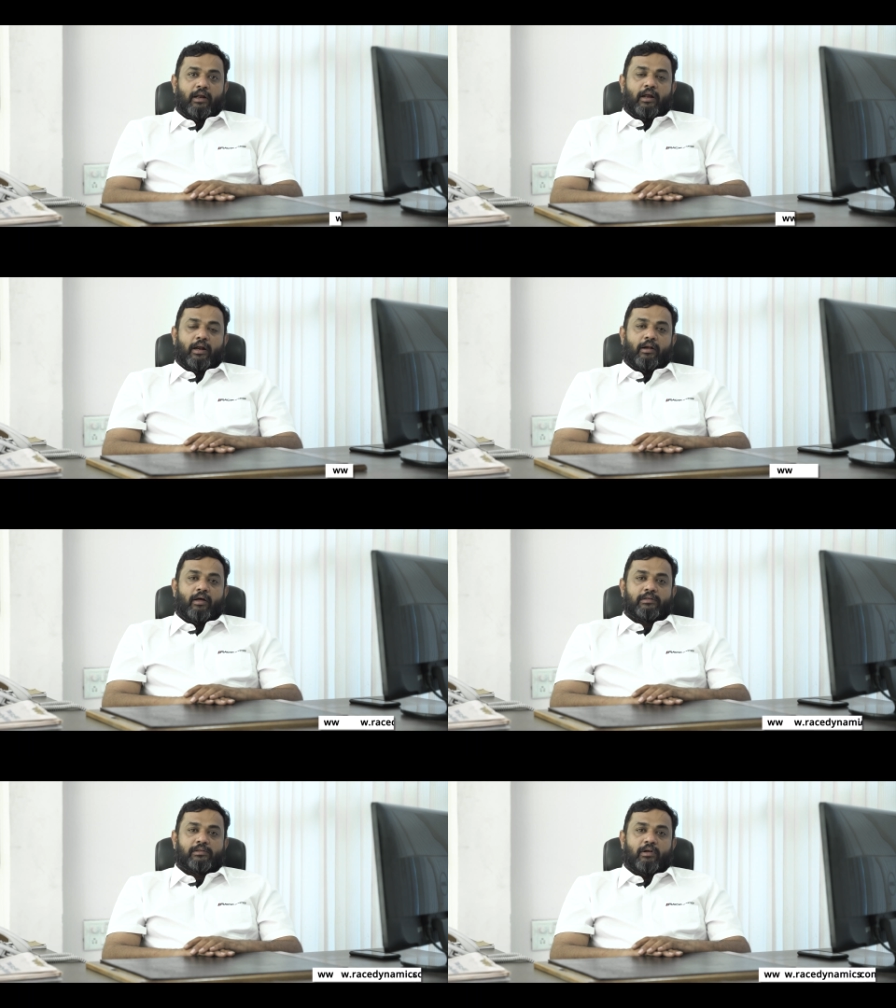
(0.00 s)
and
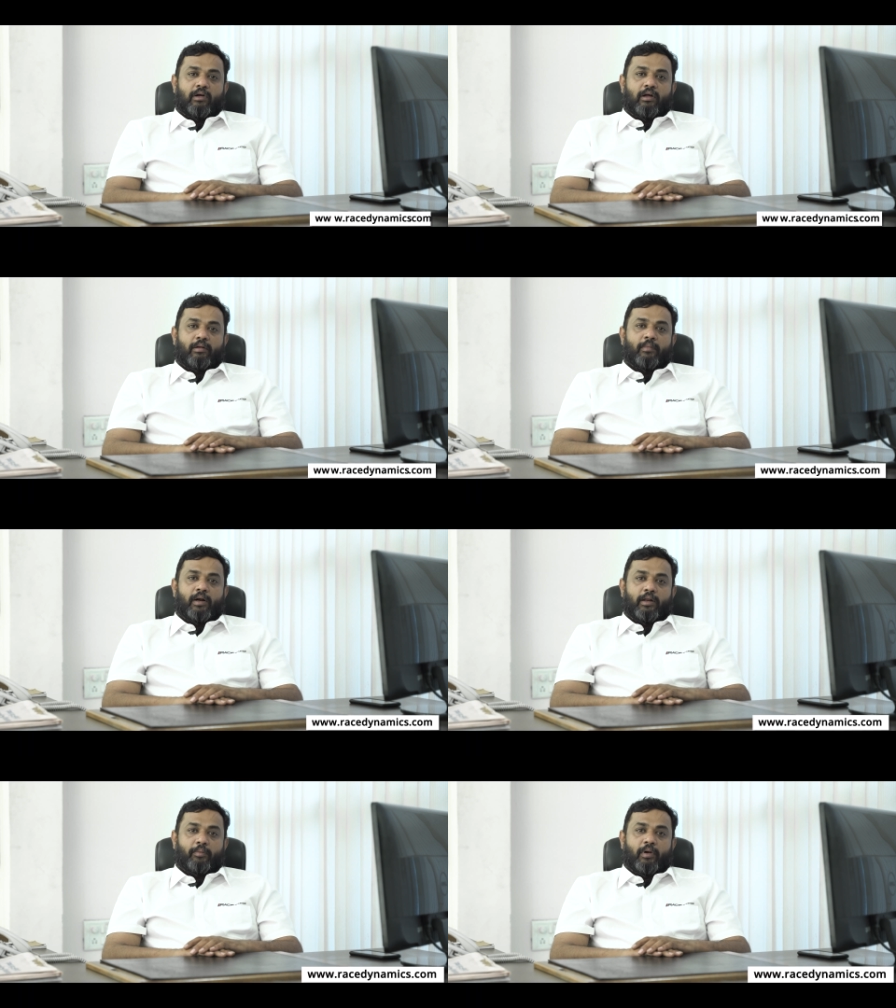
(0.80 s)
also on
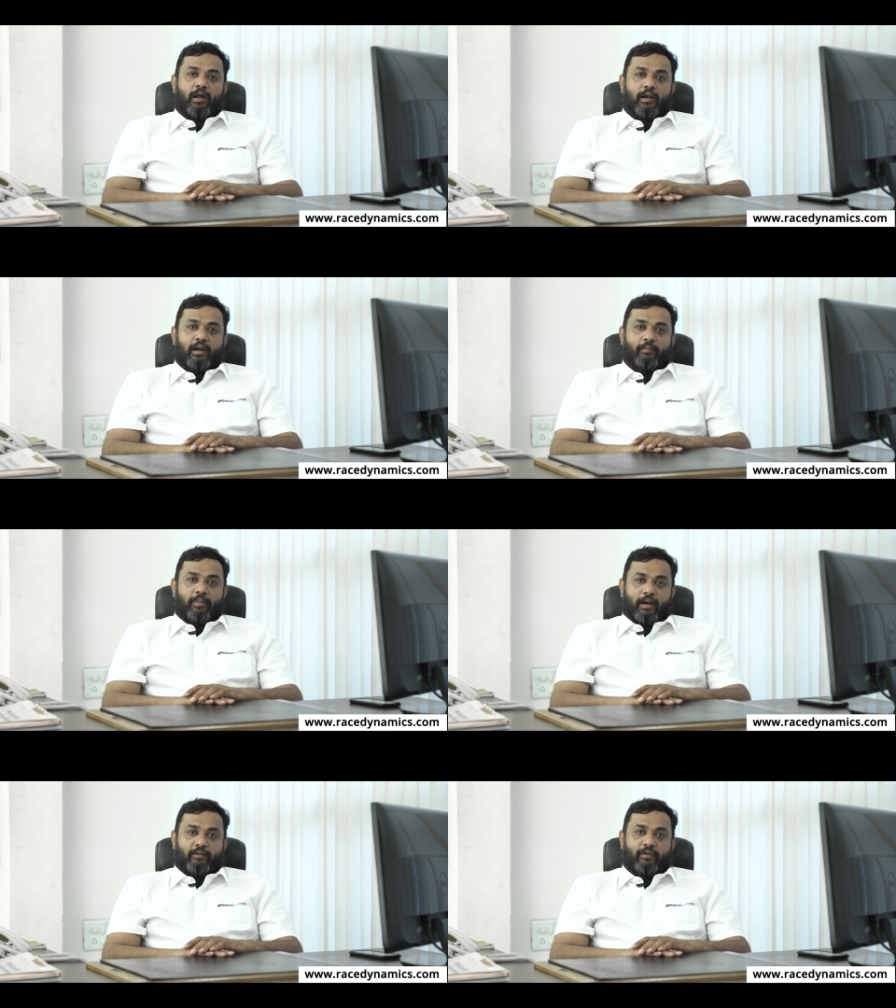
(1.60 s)
multiple online
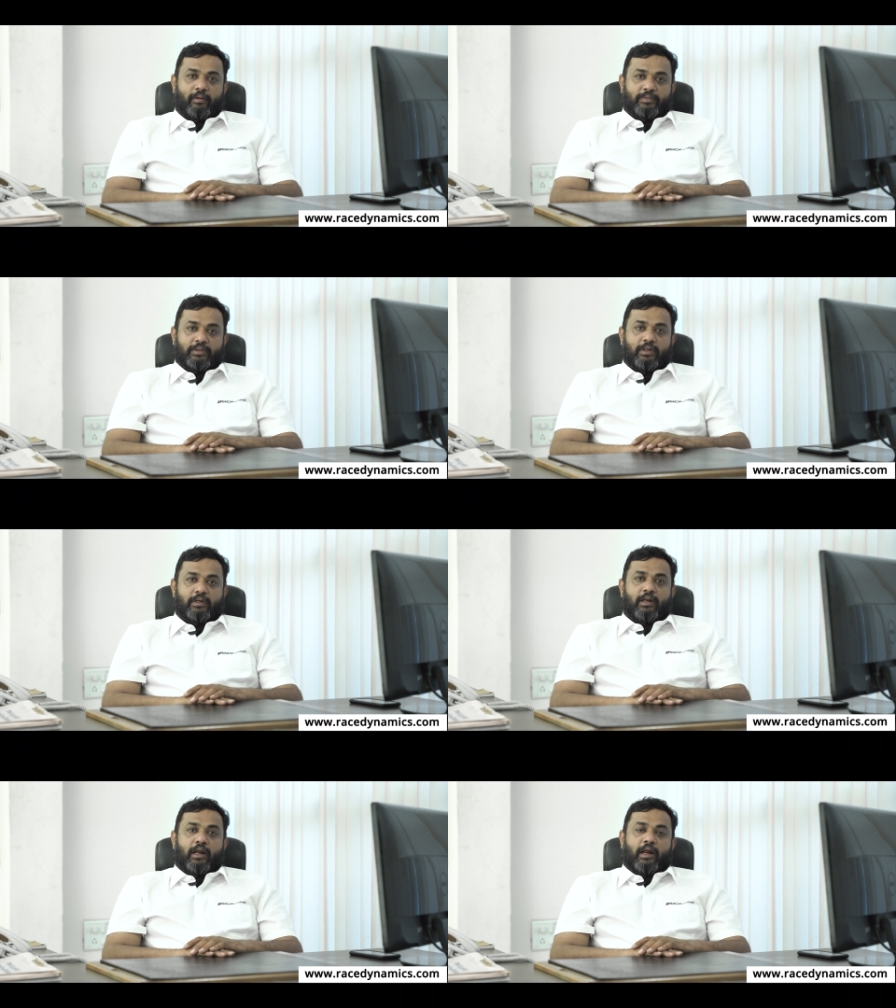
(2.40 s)
platforms.
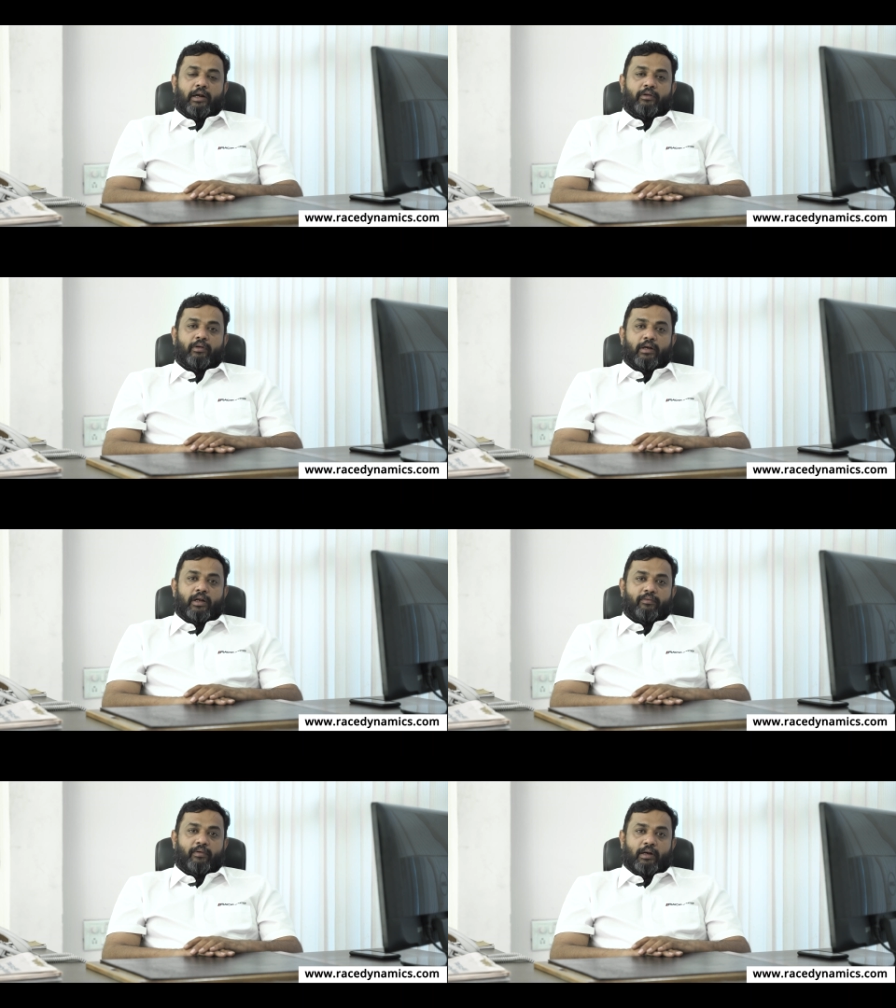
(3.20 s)
And you can
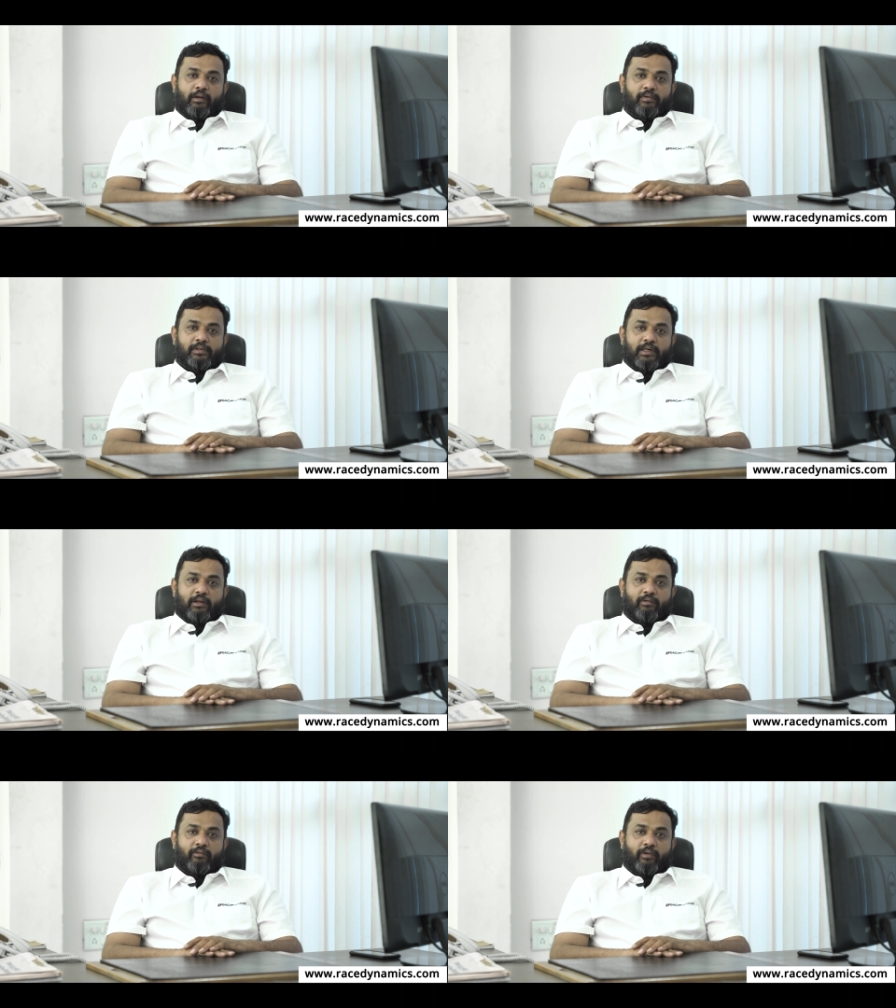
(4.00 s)
definitely visit our